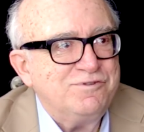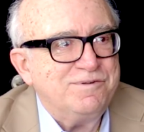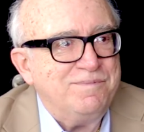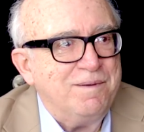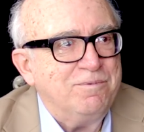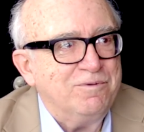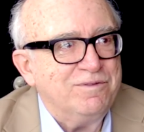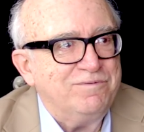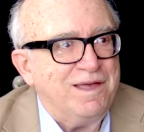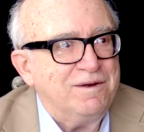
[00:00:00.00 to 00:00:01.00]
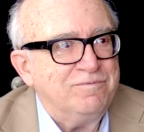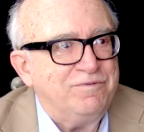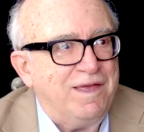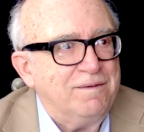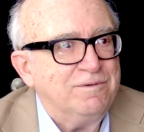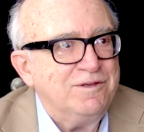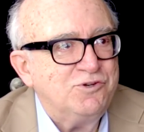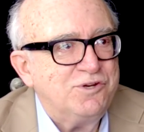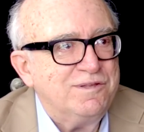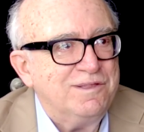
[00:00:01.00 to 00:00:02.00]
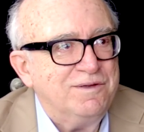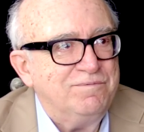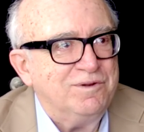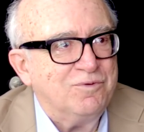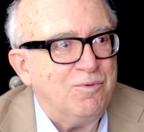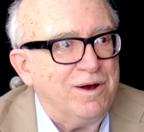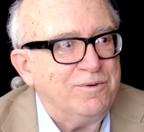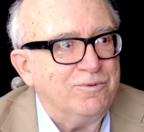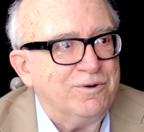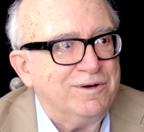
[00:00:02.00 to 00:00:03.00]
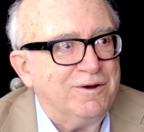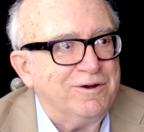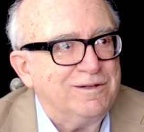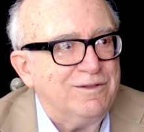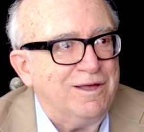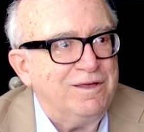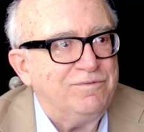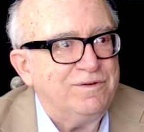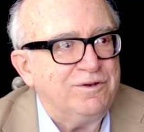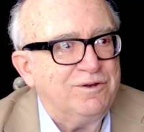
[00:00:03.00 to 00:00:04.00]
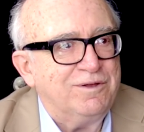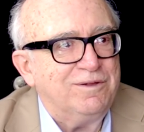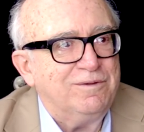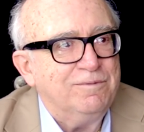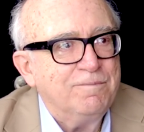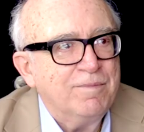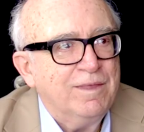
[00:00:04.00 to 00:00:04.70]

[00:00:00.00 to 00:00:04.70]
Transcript: She's a member of the Vennum family. She lived a quite ordinary life until,